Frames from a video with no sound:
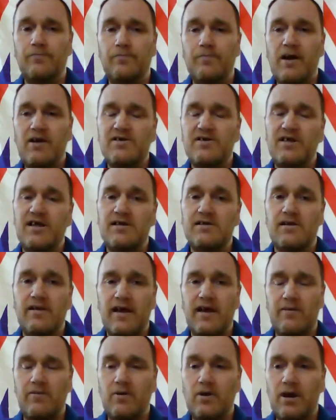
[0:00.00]
Most things like
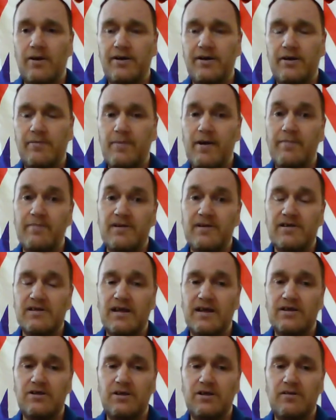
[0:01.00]
that will go in the members
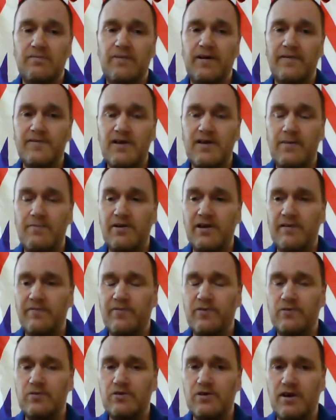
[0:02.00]
section, but if somebody
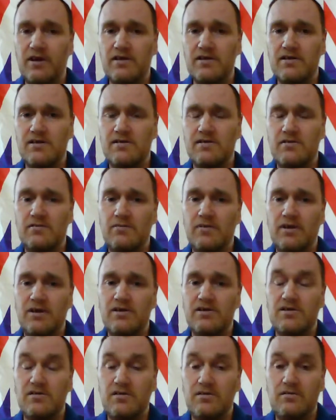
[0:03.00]
infiltrates,
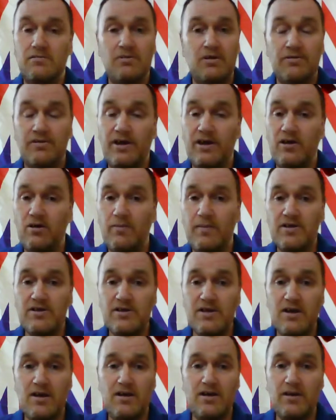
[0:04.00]
which they
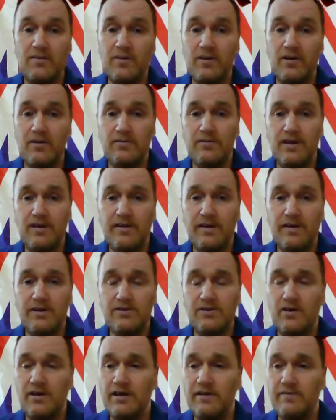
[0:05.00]
almost certainly will, they're
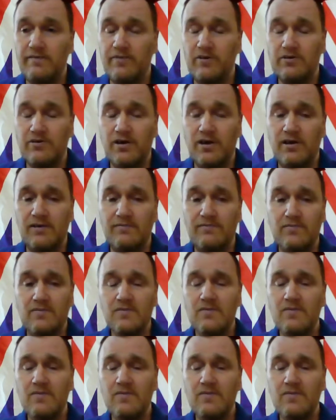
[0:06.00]
trying to infiltrate.